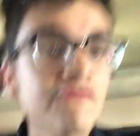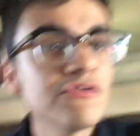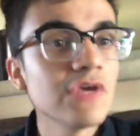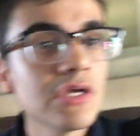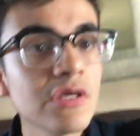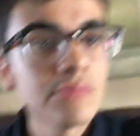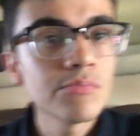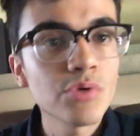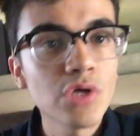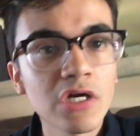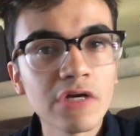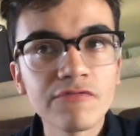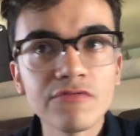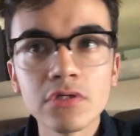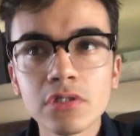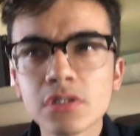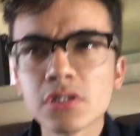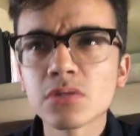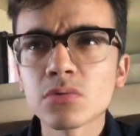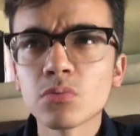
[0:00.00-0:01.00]
a vegan
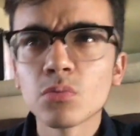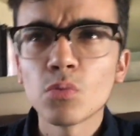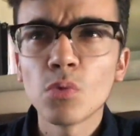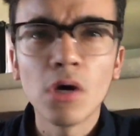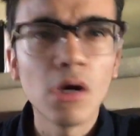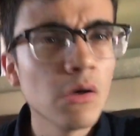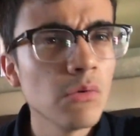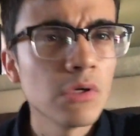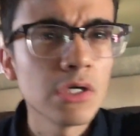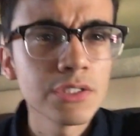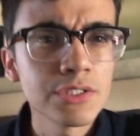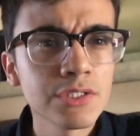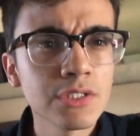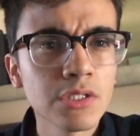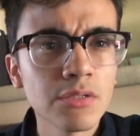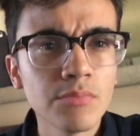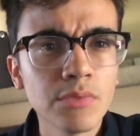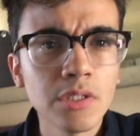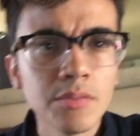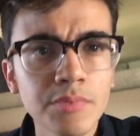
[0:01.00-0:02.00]
breakfast while watching
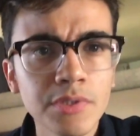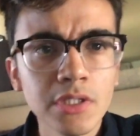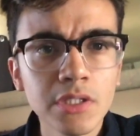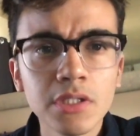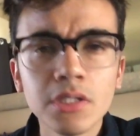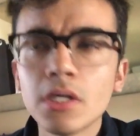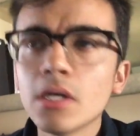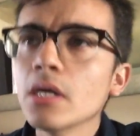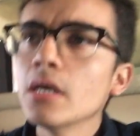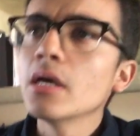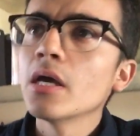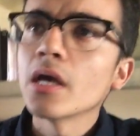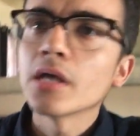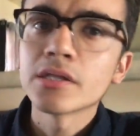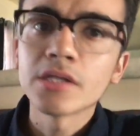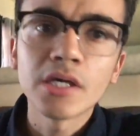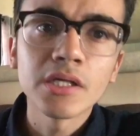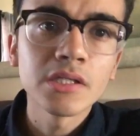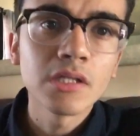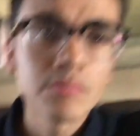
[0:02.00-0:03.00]
The Mummy,
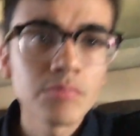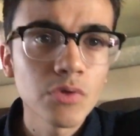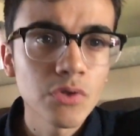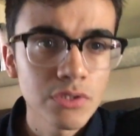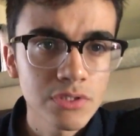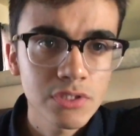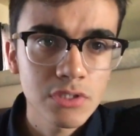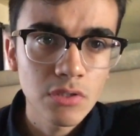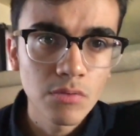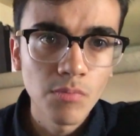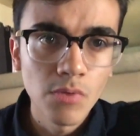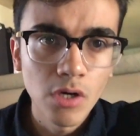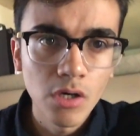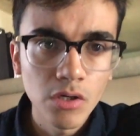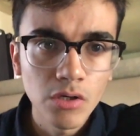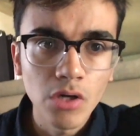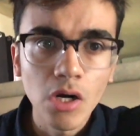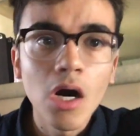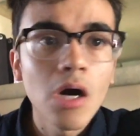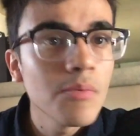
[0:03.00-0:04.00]
and then I'm going to the
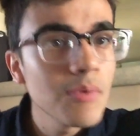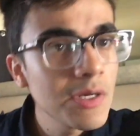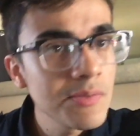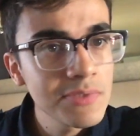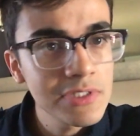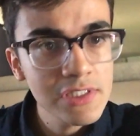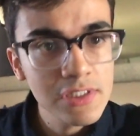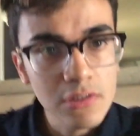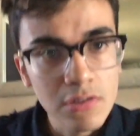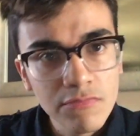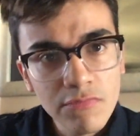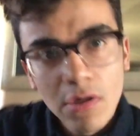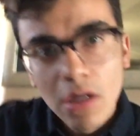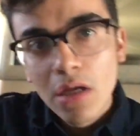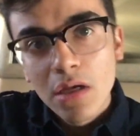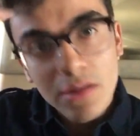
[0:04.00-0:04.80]
mall all by myself.